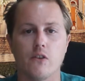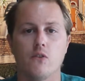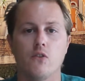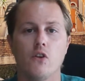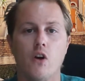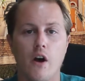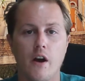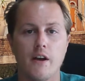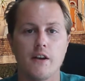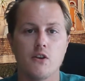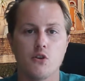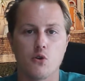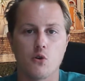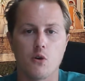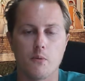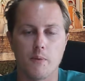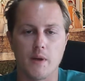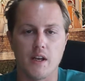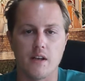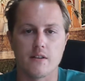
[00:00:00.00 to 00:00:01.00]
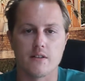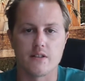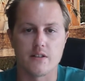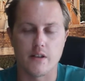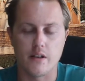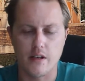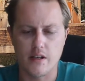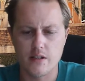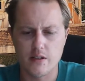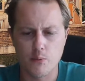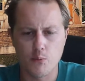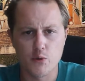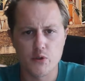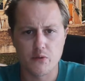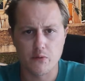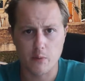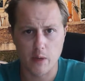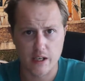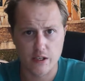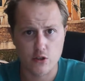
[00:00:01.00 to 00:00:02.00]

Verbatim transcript: to 9 European cities and was